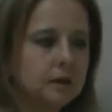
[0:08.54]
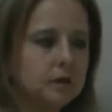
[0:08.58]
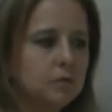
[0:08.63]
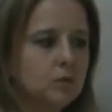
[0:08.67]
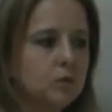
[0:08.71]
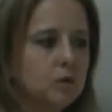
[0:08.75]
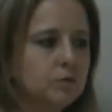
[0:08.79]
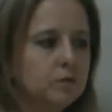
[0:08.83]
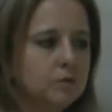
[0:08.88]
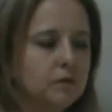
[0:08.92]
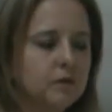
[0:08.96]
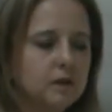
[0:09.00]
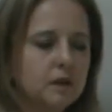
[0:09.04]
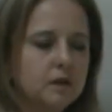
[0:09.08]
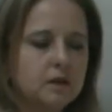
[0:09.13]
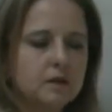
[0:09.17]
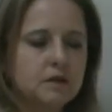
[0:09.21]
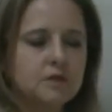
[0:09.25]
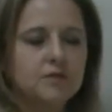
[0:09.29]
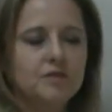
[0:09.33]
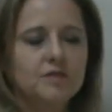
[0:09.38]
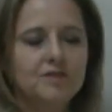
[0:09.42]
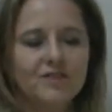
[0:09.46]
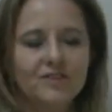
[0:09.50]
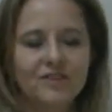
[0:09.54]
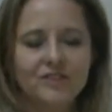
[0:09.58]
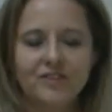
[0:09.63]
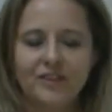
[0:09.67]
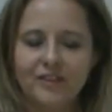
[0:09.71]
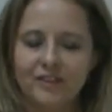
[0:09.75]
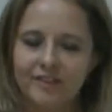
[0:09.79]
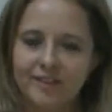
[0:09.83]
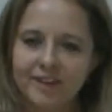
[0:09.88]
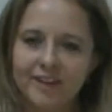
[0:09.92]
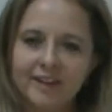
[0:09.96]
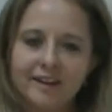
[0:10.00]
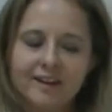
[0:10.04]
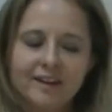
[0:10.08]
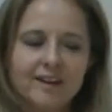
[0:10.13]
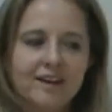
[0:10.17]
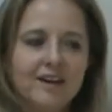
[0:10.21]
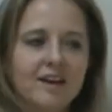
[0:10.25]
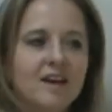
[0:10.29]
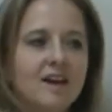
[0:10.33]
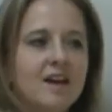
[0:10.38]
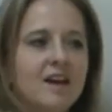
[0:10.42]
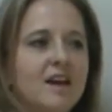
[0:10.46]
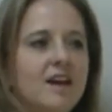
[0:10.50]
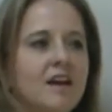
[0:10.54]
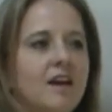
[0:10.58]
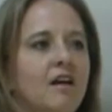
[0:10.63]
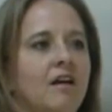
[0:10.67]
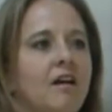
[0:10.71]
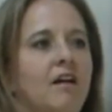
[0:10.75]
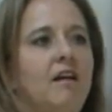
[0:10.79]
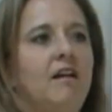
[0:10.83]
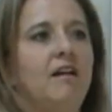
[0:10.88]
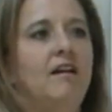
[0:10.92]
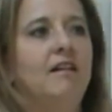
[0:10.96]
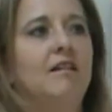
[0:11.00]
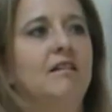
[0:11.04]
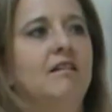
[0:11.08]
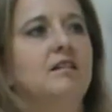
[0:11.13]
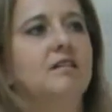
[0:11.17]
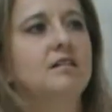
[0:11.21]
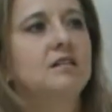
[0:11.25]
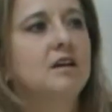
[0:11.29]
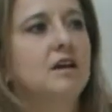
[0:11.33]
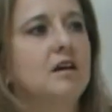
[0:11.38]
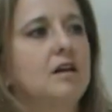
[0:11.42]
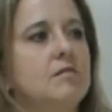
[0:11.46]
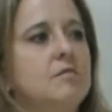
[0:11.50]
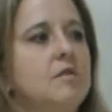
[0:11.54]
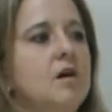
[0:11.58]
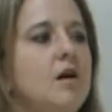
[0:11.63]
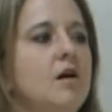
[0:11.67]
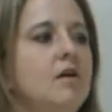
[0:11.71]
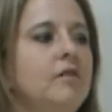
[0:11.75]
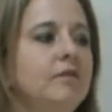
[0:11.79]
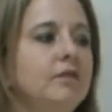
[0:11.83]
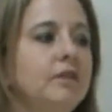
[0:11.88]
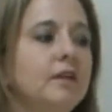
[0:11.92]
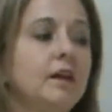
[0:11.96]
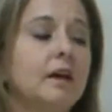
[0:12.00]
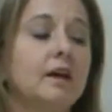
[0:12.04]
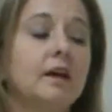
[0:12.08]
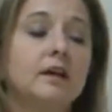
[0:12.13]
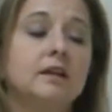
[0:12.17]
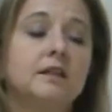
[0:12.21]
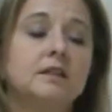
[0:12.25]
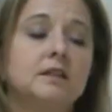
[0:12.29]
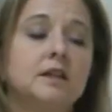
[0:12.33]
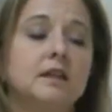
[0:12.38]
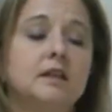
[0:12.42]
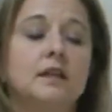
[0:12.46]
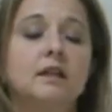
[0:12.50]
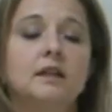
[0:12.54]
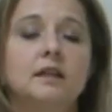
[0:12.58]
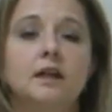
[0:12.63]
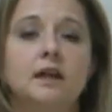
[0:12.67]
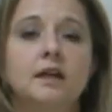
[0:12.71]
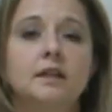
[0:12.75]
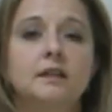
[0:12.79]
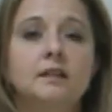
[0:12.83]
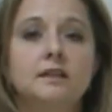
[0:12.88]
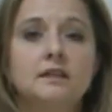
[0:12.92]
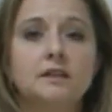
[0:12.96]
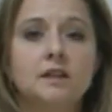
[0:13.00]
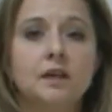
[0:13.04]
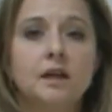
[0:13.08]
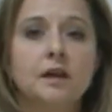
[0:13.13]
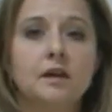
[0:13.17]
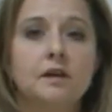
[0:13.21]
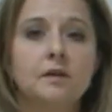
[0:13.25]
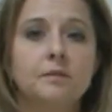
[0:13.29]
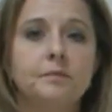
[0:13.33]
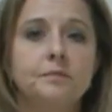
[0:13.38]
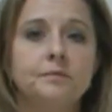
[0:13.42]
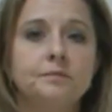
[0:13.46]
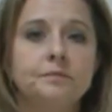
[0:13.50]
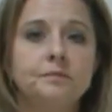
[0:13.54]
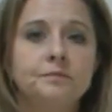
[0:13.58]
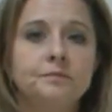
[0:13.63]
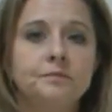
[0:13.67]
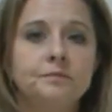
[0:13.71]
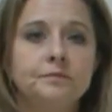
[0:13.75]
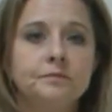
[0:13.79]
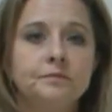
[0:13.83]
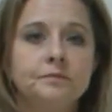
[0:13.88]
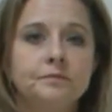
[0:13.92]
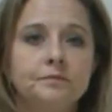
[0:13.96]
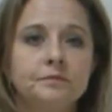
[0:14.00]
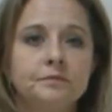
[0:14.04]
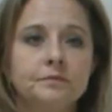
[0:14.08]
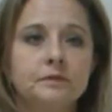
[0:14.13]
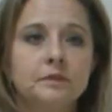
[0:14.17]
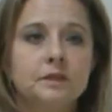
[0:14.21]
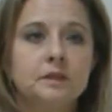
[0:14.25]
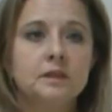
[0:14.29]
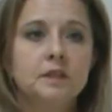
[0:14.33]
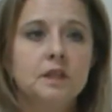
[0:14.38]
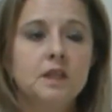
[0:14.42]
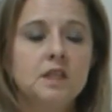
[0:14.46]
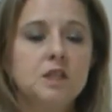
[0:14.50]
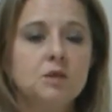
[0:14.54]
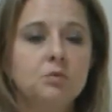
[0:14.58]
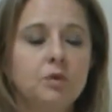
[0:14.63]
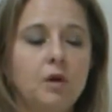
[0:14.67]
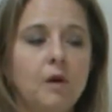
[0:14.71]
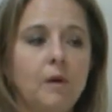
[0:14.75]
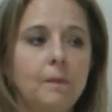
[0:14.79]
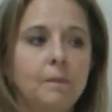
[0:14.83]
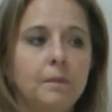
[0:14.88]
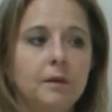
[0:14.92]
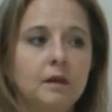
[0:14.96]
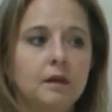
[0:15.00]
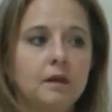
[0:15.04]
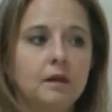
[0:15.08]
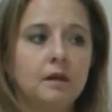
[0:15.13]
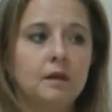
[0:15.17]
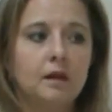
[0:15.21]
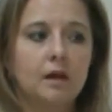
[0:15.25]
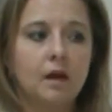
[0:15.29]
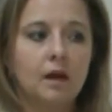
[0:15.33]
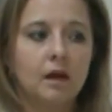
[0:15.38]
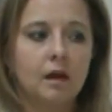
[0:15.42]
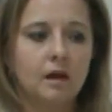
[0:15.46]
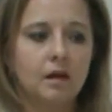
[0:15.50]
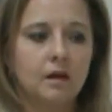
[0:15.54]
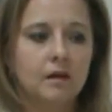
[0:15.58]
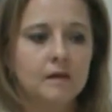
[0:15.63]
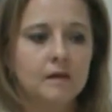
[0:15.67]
We're moving into a new unit, and hopefully, like I said in class, this will be the